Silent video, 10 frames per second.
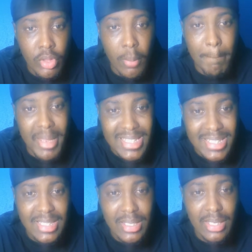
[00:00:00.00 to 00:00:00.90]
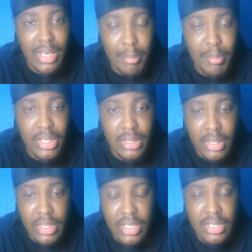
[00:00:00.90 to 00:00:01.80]
the best thing that
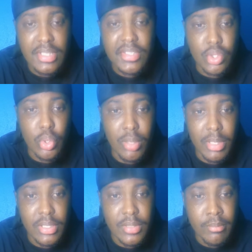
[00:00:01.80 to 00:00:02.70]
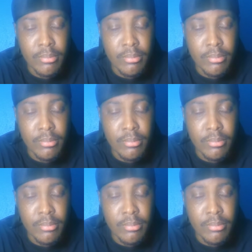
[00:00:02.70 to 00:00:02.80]
happened in this tournament.